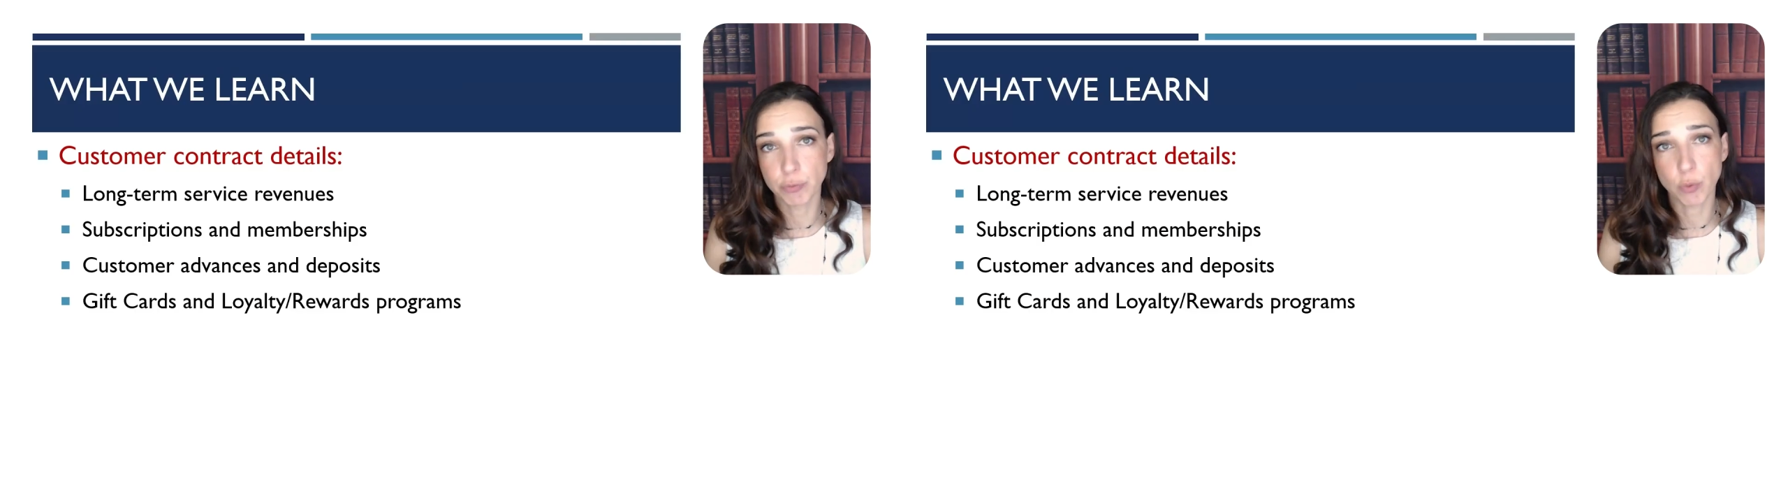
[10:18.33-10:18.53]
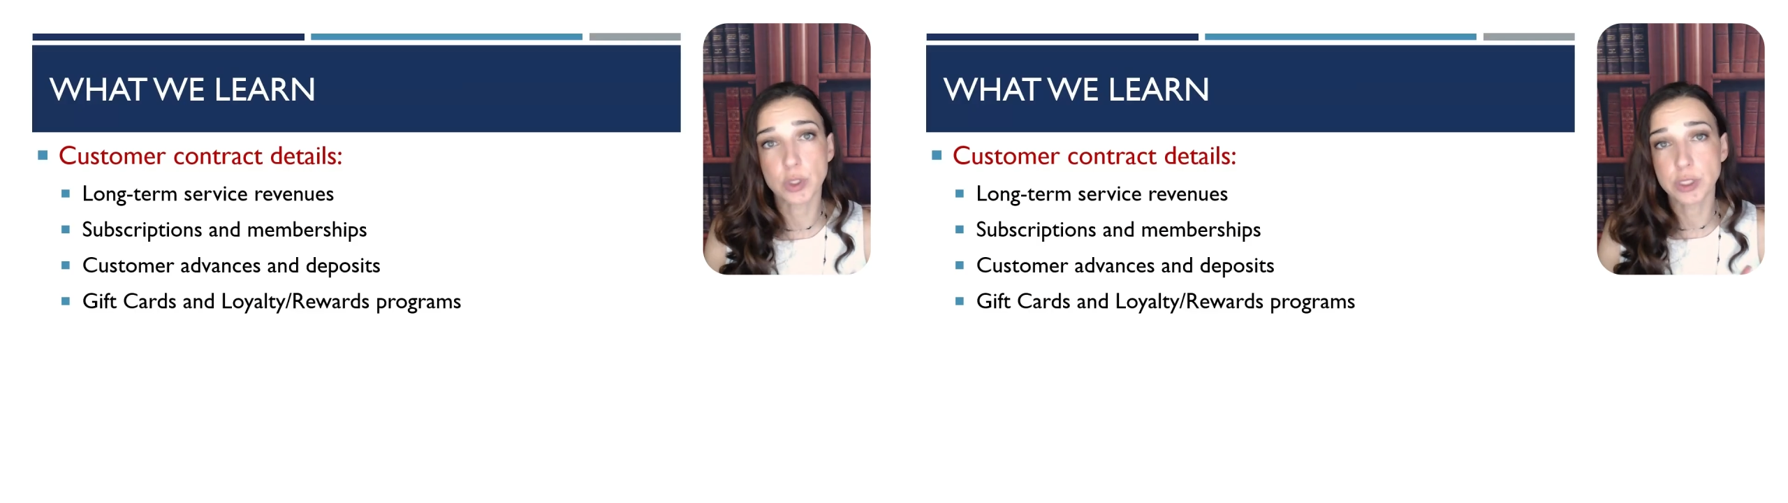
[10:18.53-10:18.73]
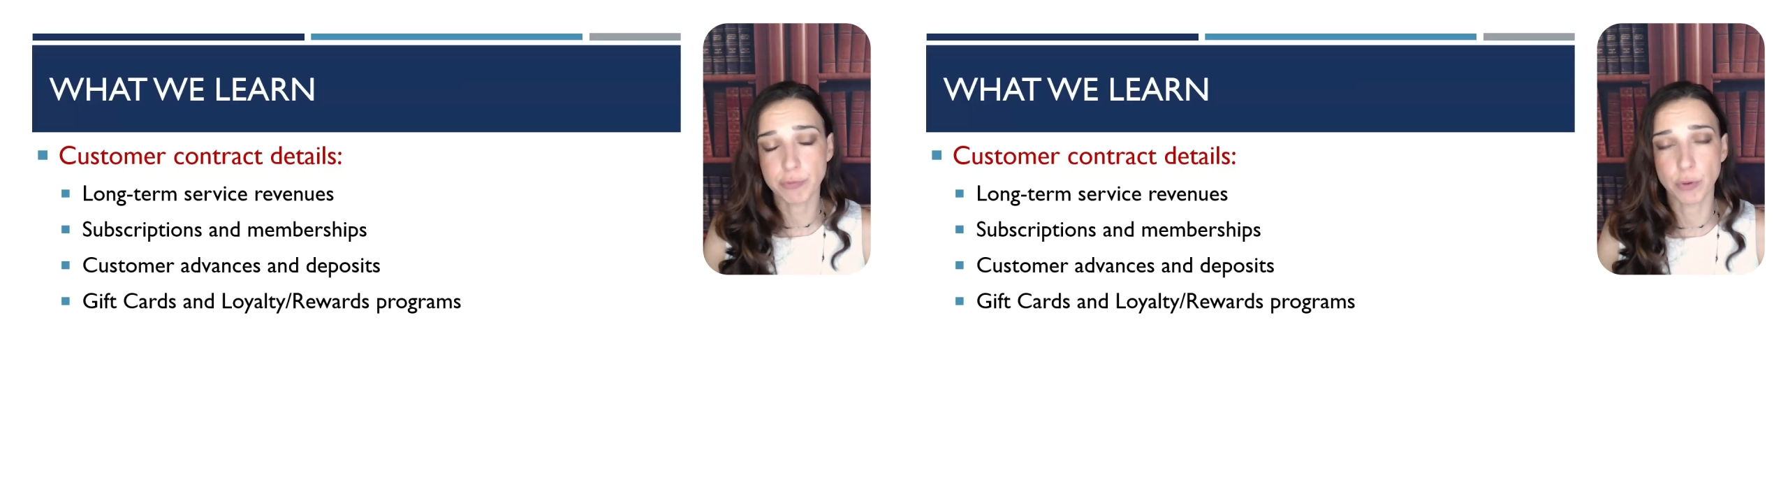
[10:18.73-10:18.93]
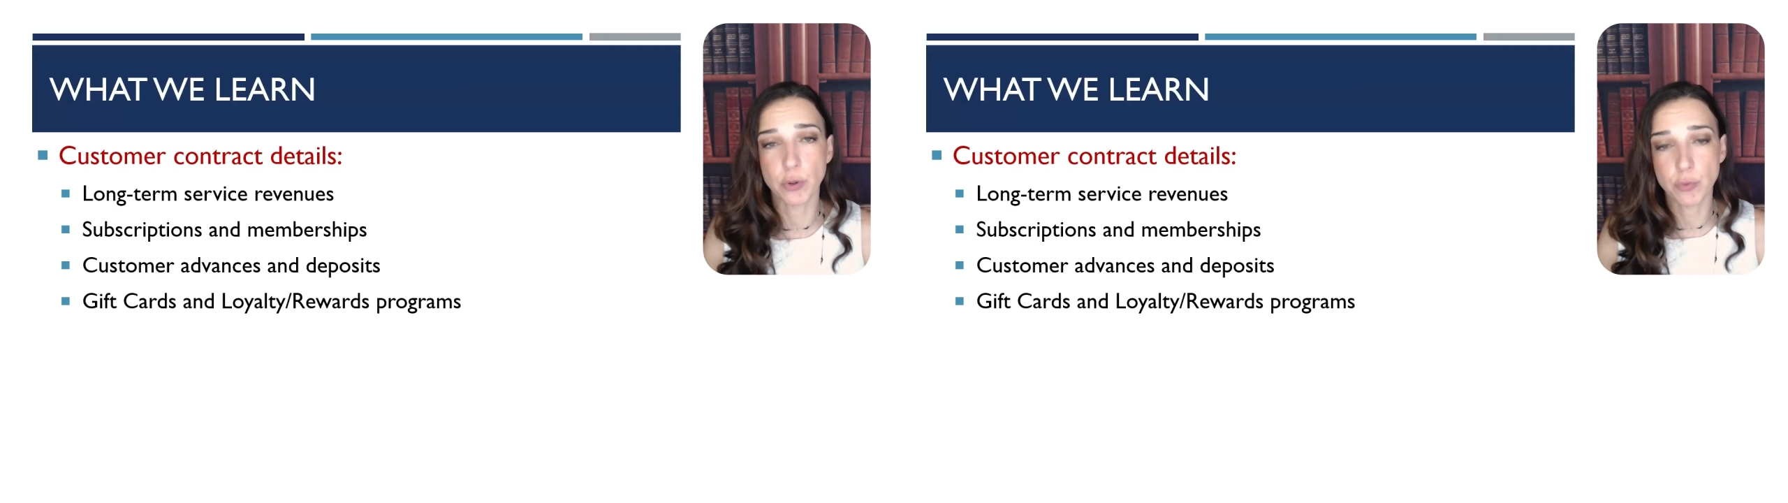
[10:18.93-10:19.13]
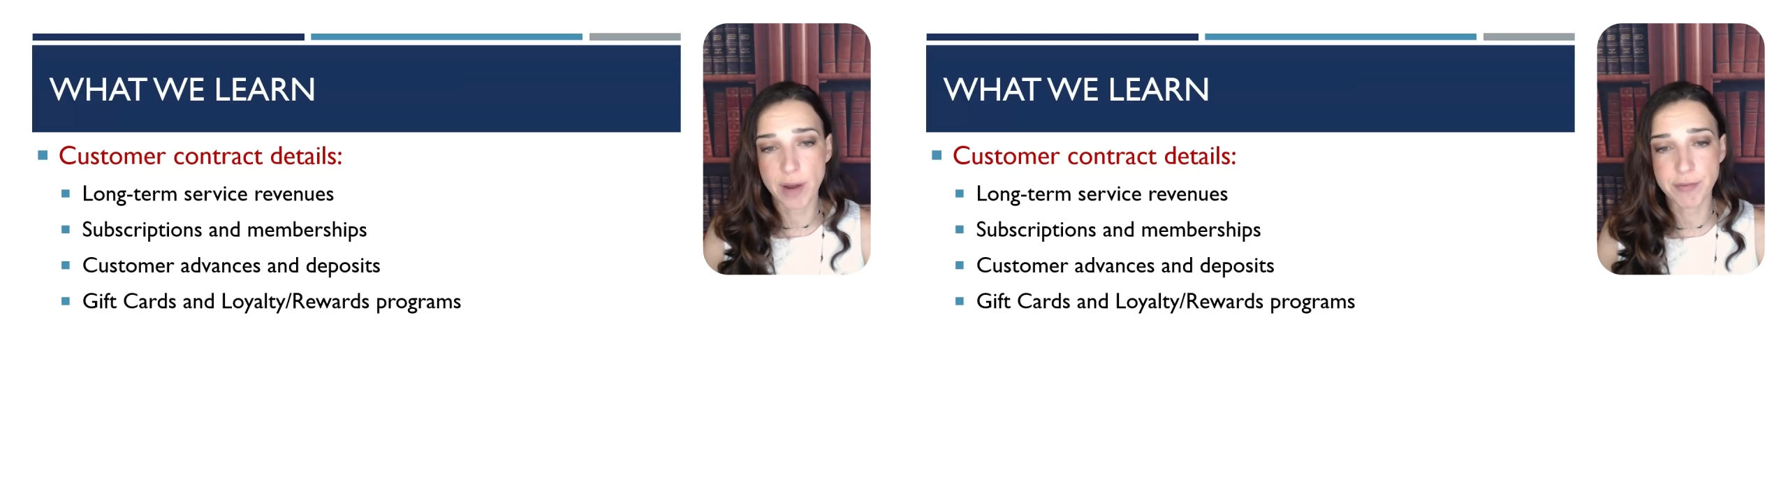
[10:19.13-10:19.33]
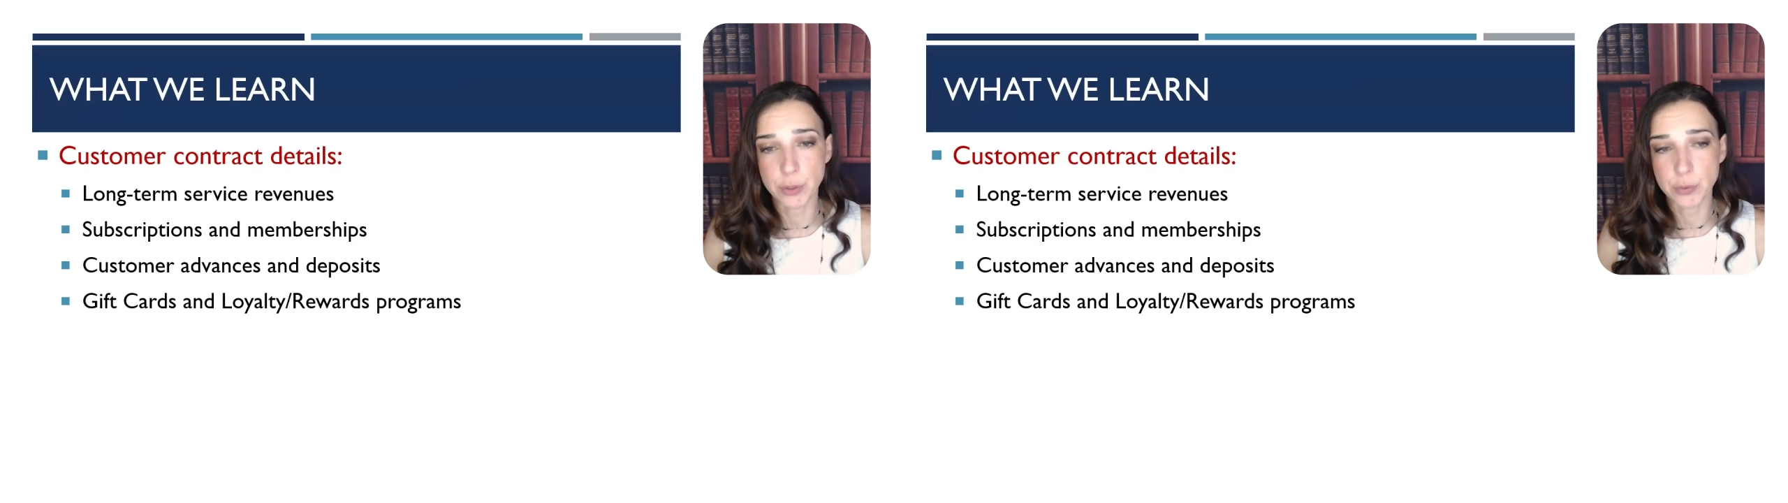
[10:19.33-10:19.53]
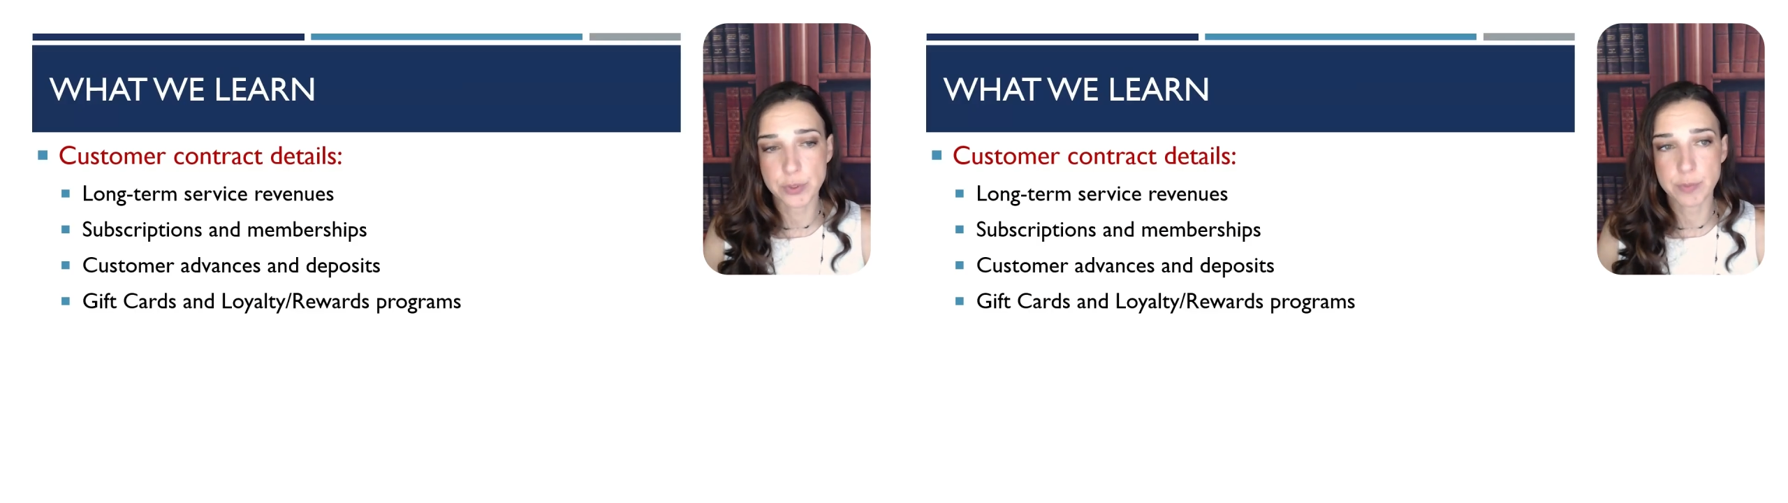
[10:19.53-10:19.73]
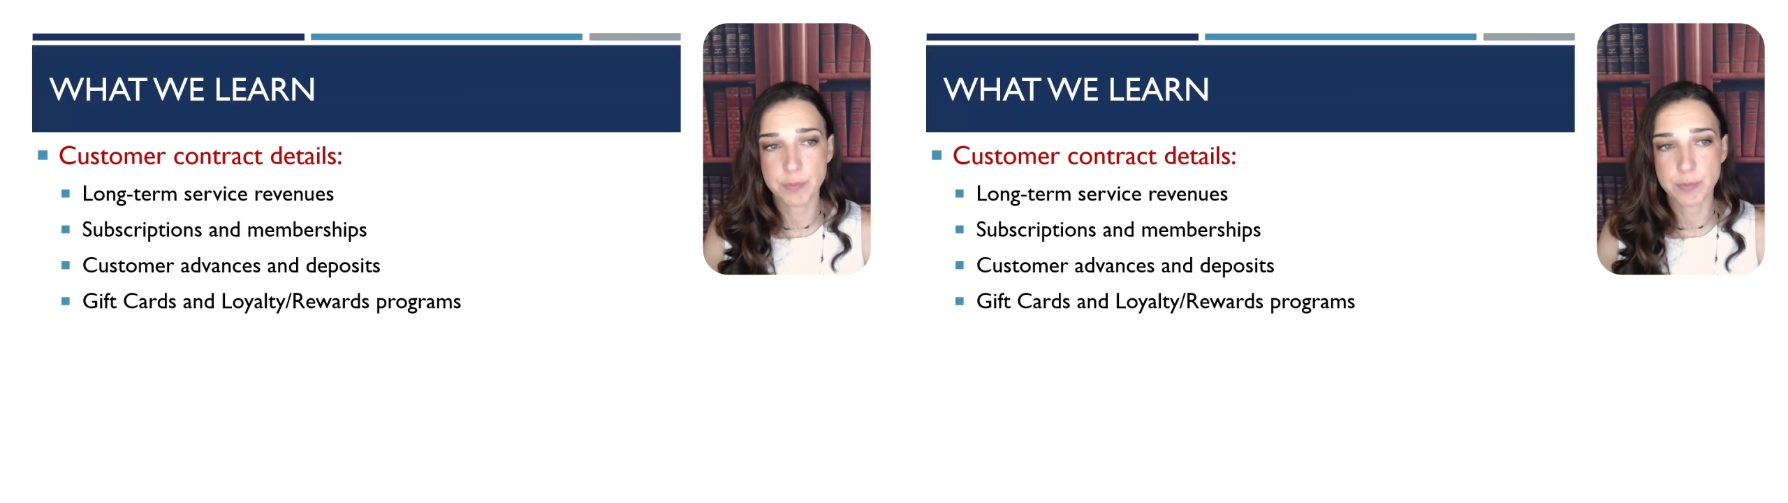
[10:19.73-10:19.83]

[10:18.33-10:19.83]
for deferred revenues.